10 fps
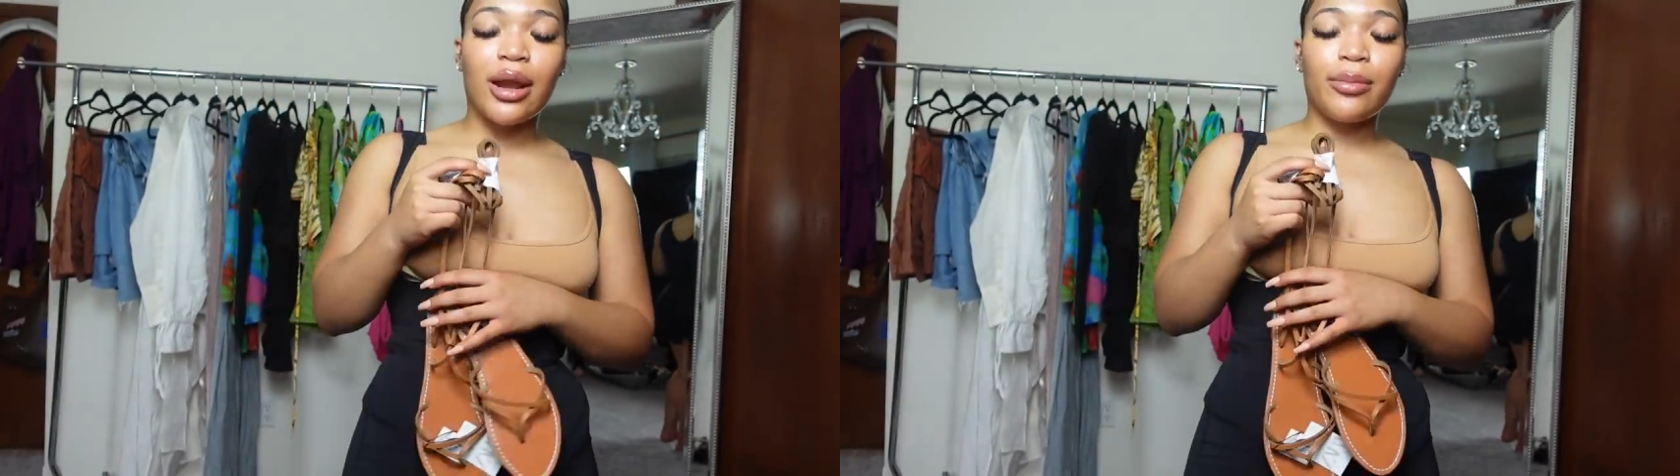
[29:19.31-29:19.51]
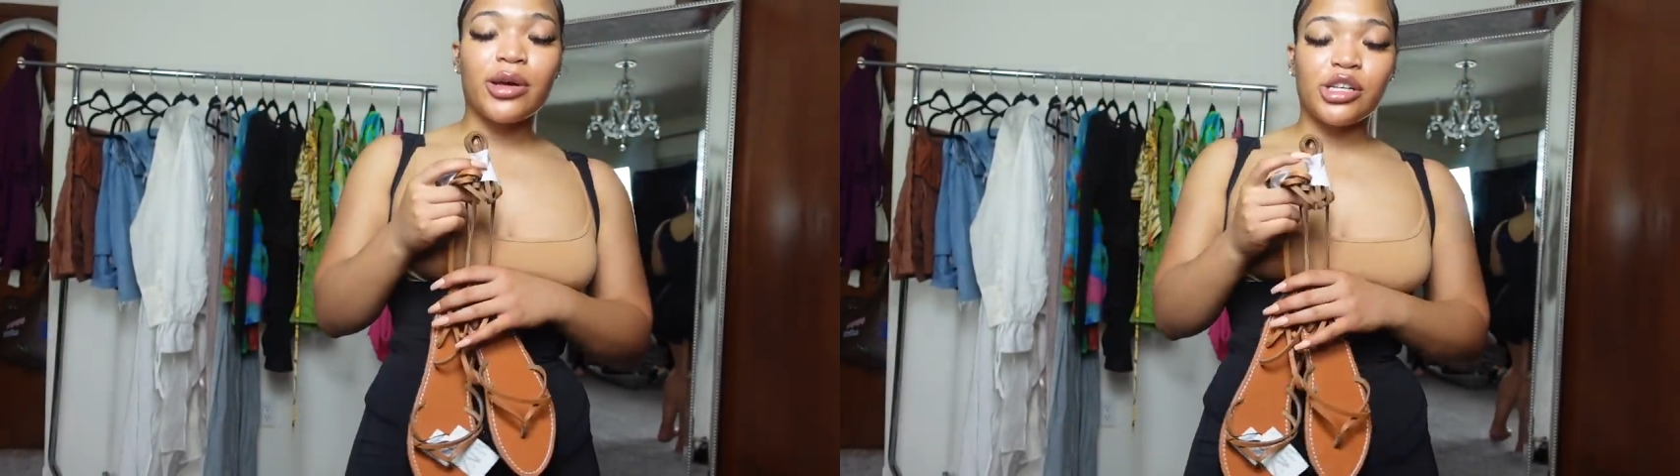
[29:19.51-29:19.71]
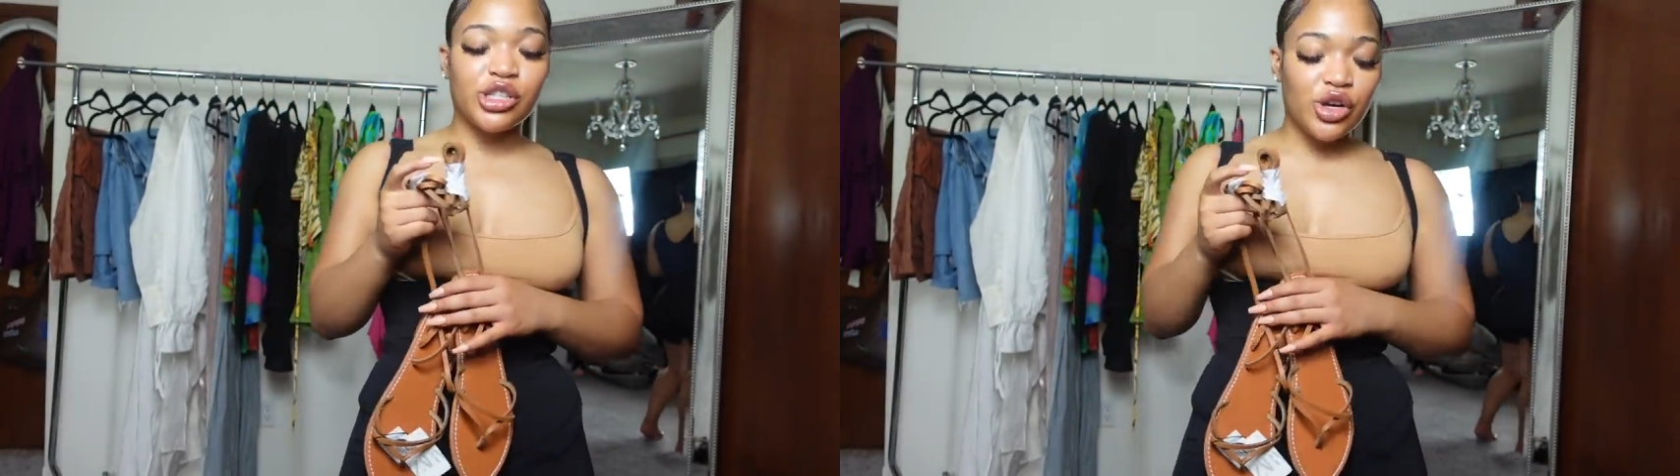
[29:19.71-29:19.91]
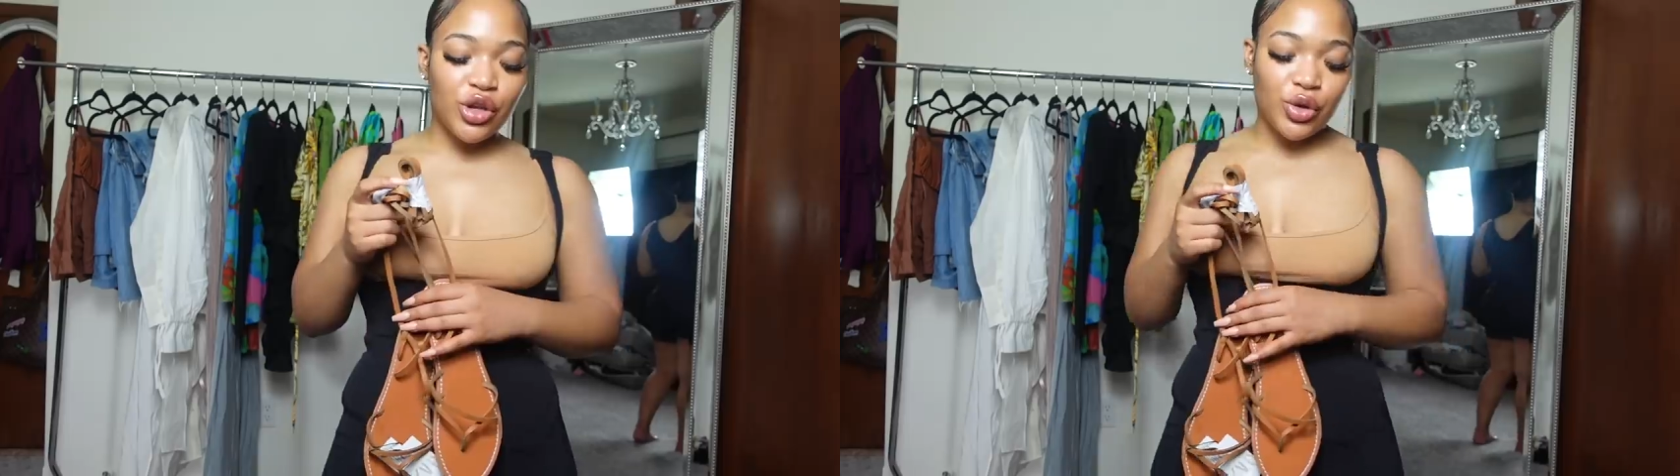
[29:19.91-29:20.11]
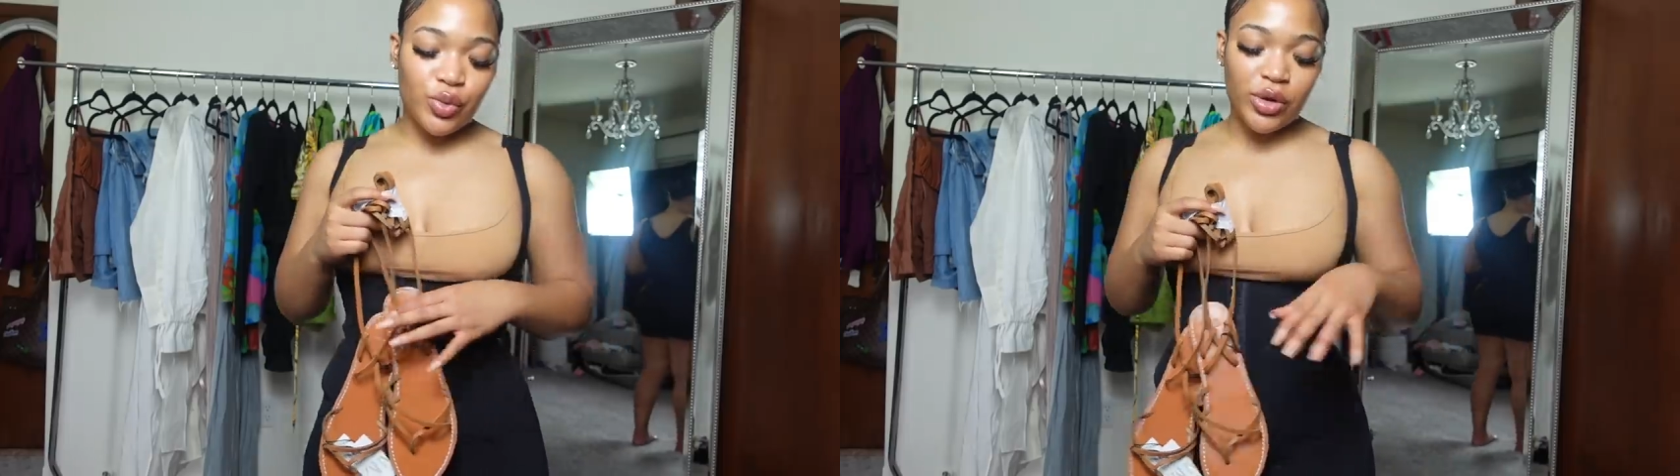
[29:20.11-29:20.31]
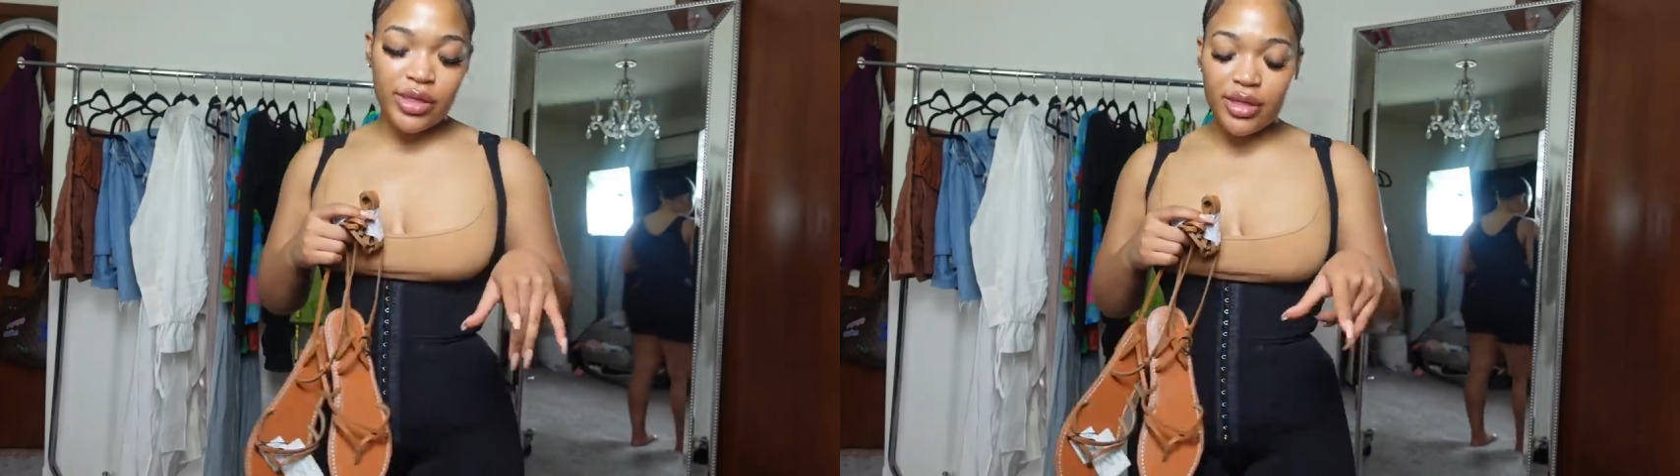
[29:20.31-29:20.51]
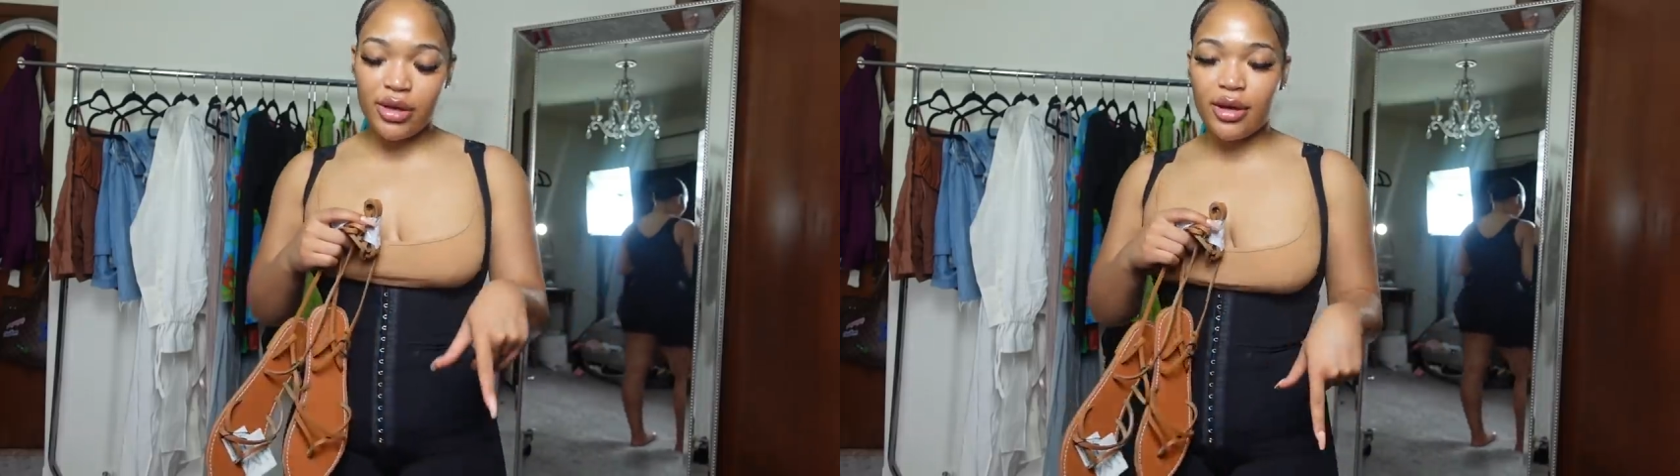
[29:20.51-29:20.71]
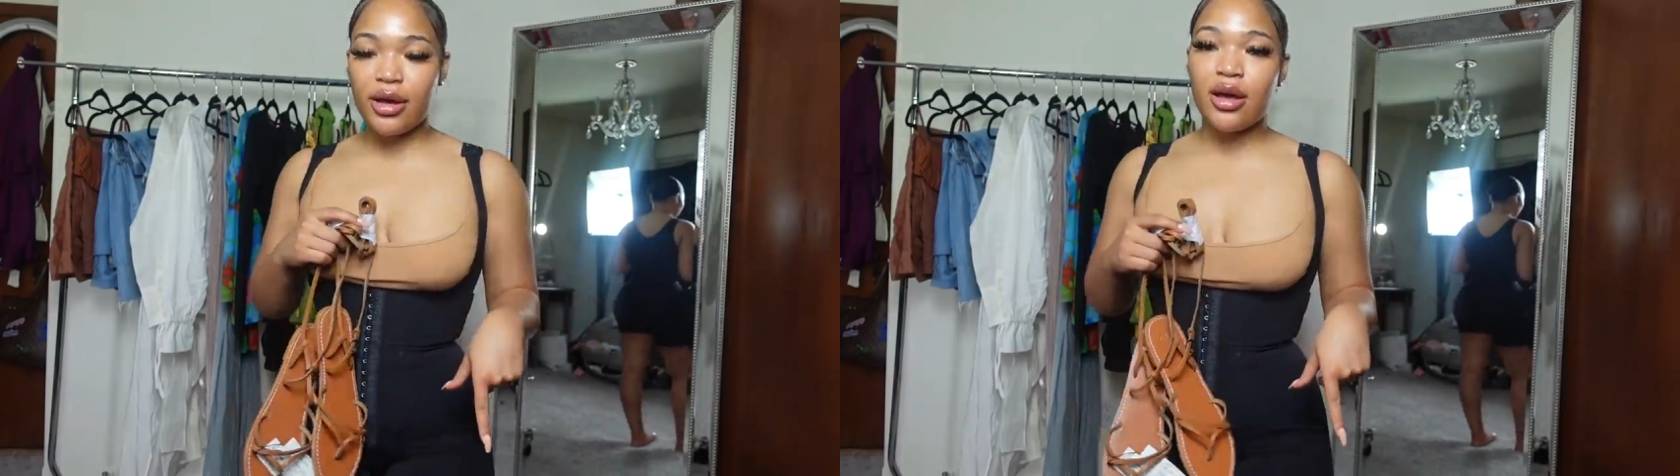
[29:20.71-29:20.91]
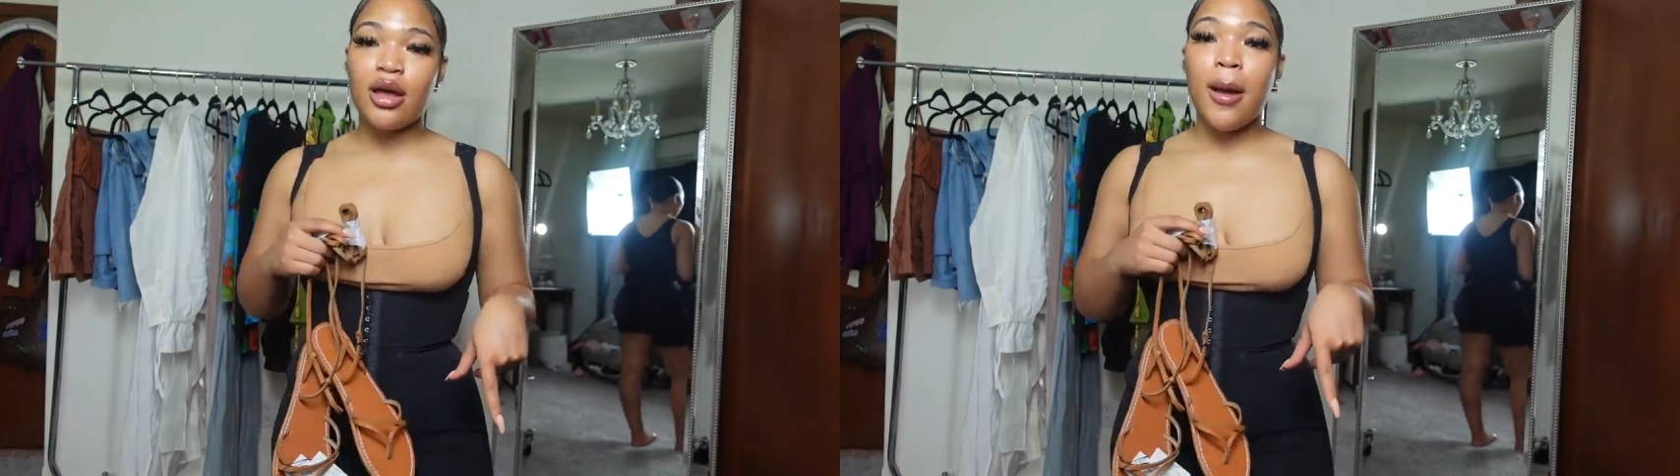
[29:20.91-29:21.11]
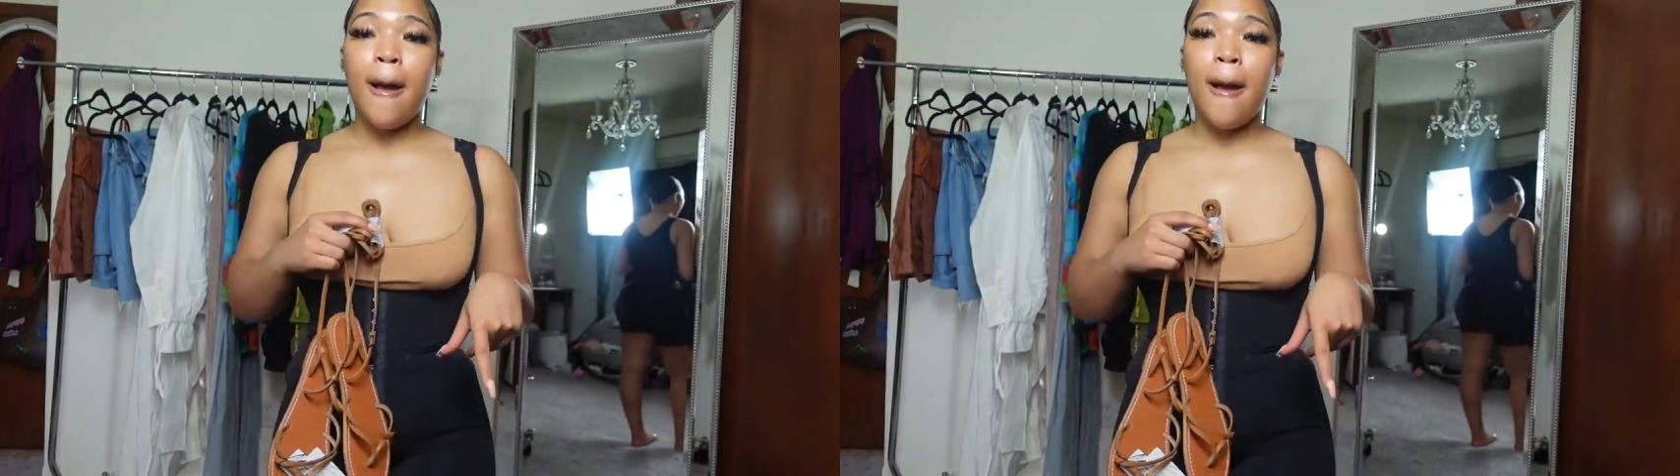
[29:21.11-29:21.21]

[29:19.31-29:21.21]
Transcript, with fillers: that I'm going to show you with the